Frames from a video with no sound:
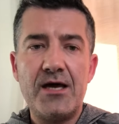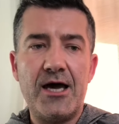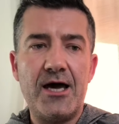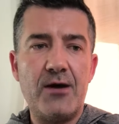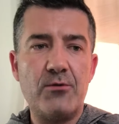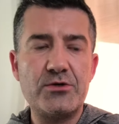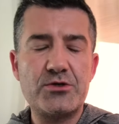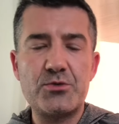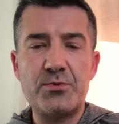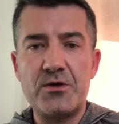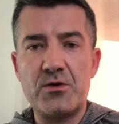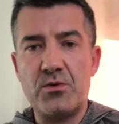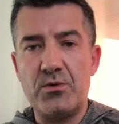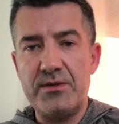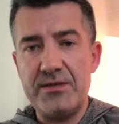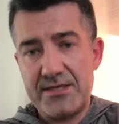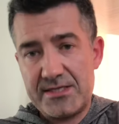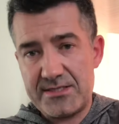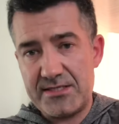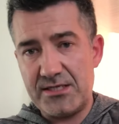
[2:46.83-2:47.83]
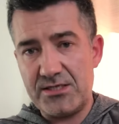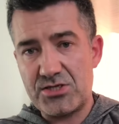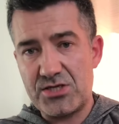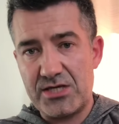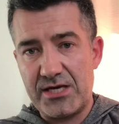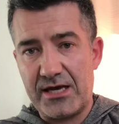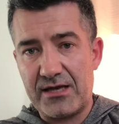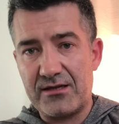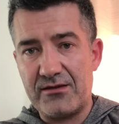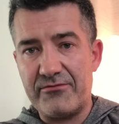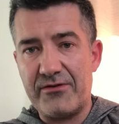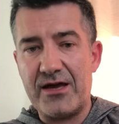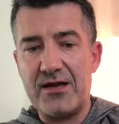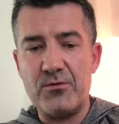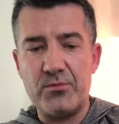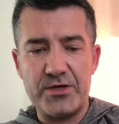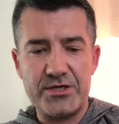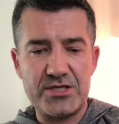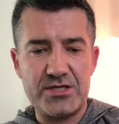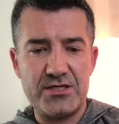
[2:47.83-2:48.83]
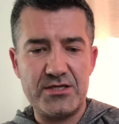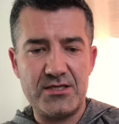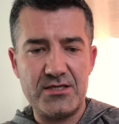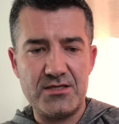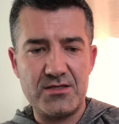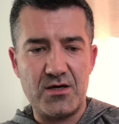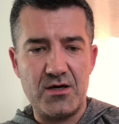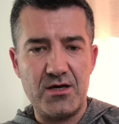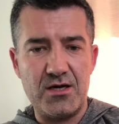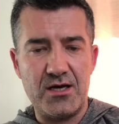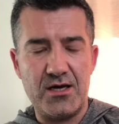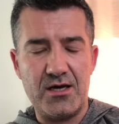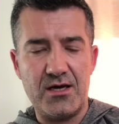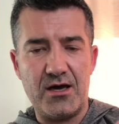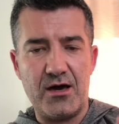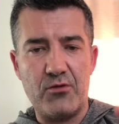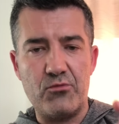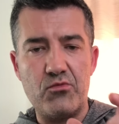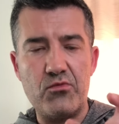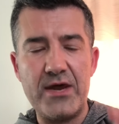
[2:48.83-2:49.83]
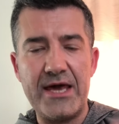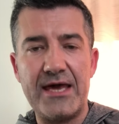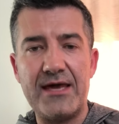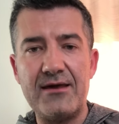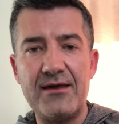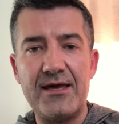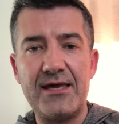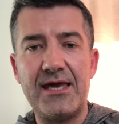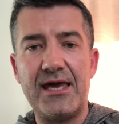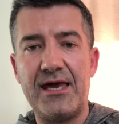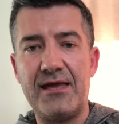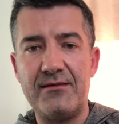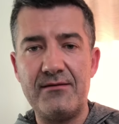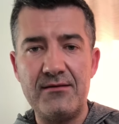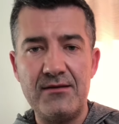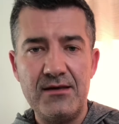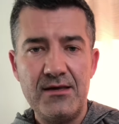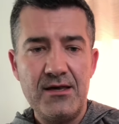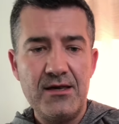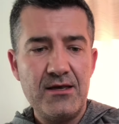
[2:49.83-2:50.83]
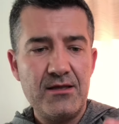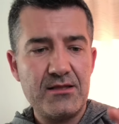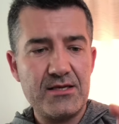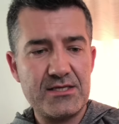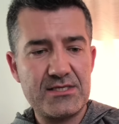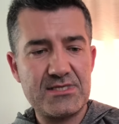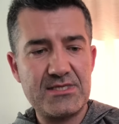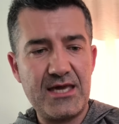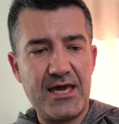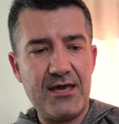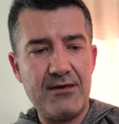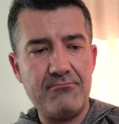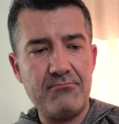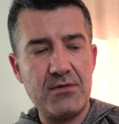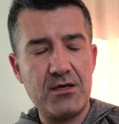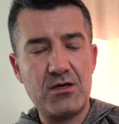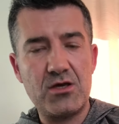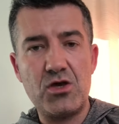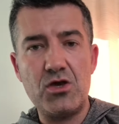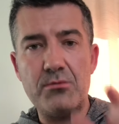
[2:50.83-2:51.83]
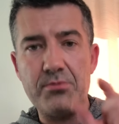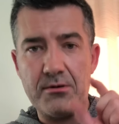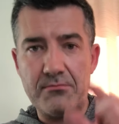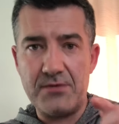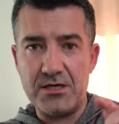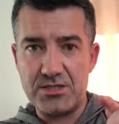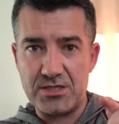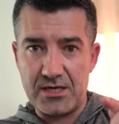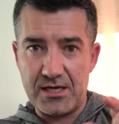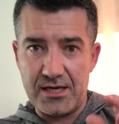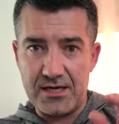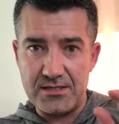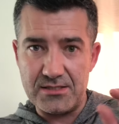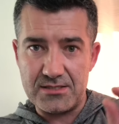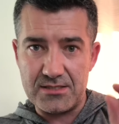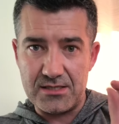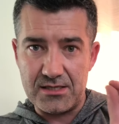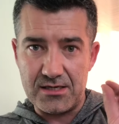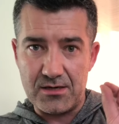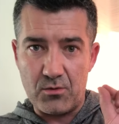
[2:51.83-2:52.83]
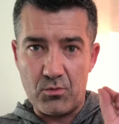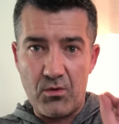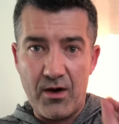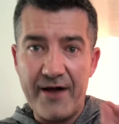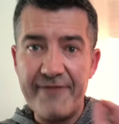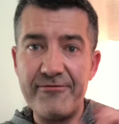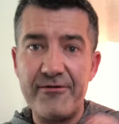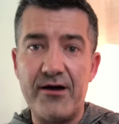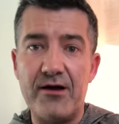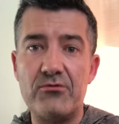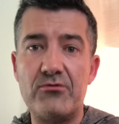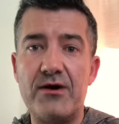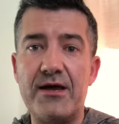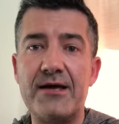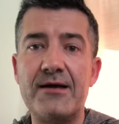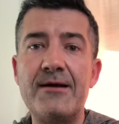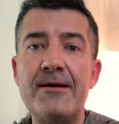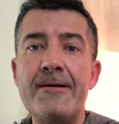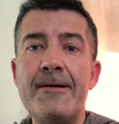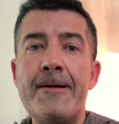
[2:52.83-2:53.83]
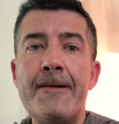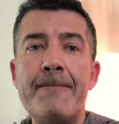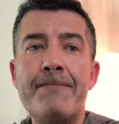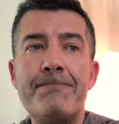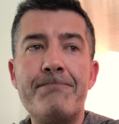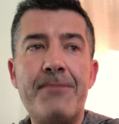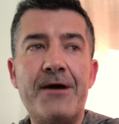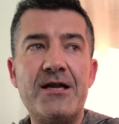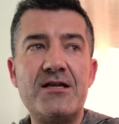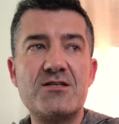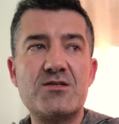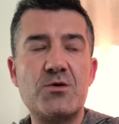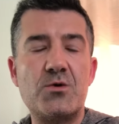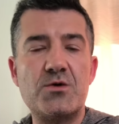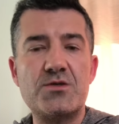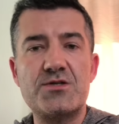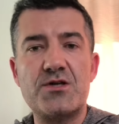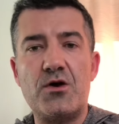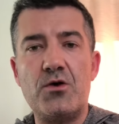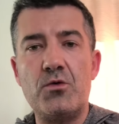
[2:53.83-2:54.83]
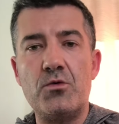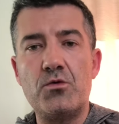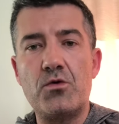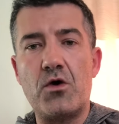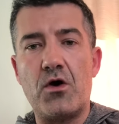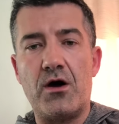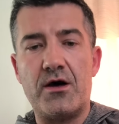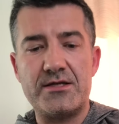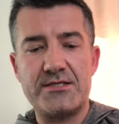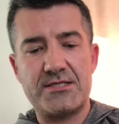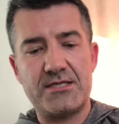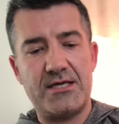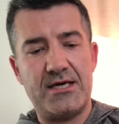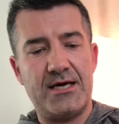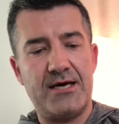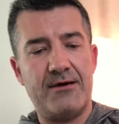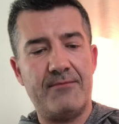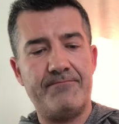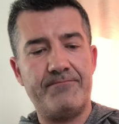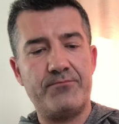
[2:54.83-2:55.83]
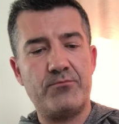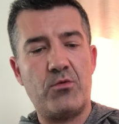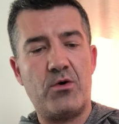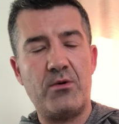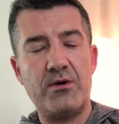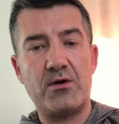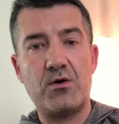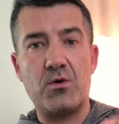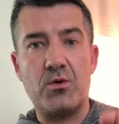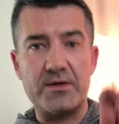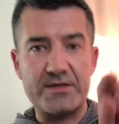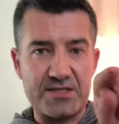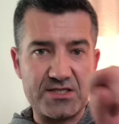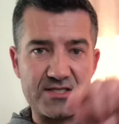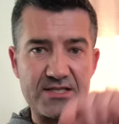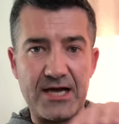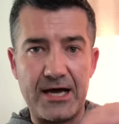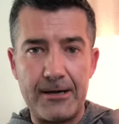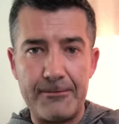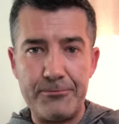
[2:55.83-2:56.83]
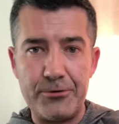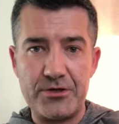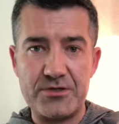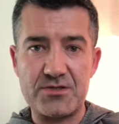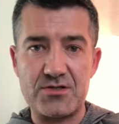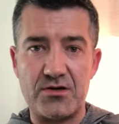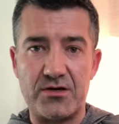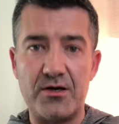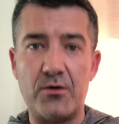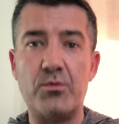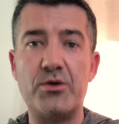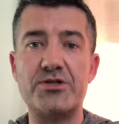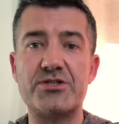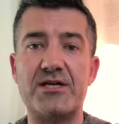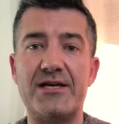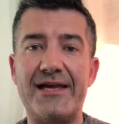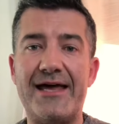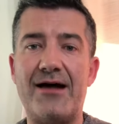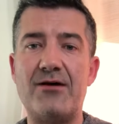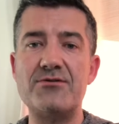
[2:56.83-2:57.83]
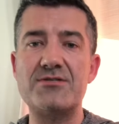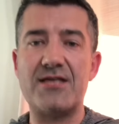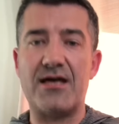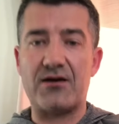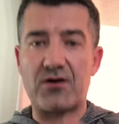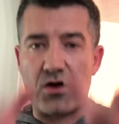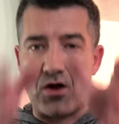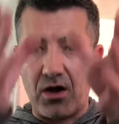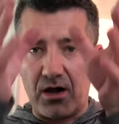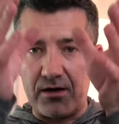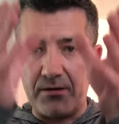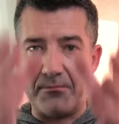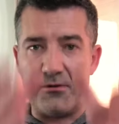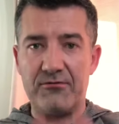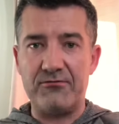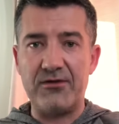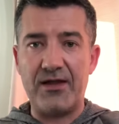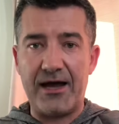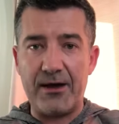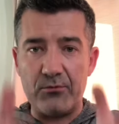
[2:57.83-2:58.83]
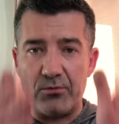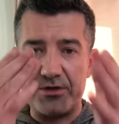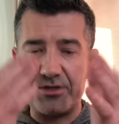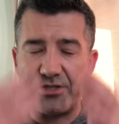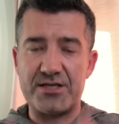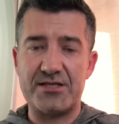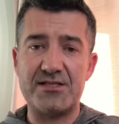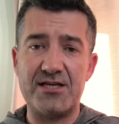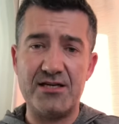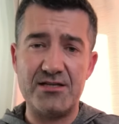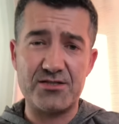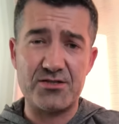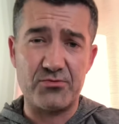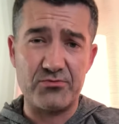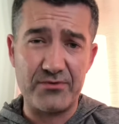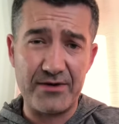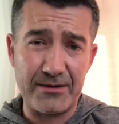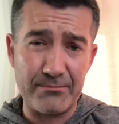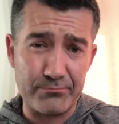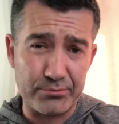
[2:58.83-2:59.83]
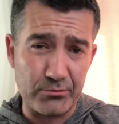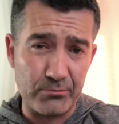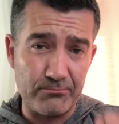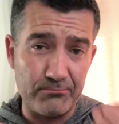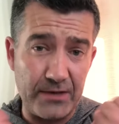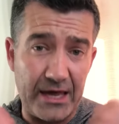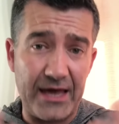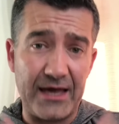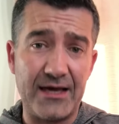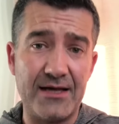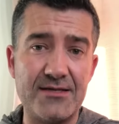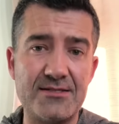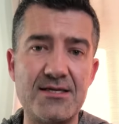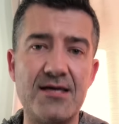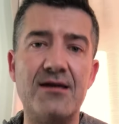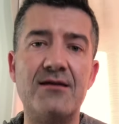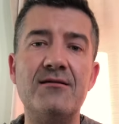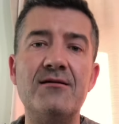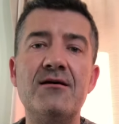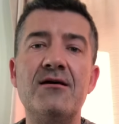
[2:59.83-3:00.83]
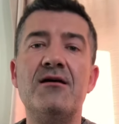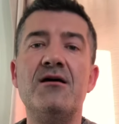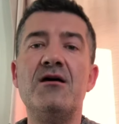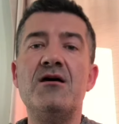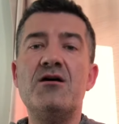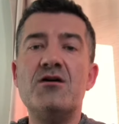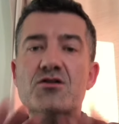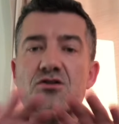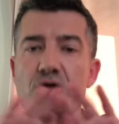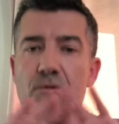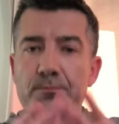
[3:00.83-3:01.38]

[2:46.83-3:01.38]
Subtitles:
which we call the Ascension Activator, which is a ring, again, the same qubit measure as the Wi-Fi ring, but it's also got what we call a starburst on it, which allows that column of light, which a tensor ring anchors in, to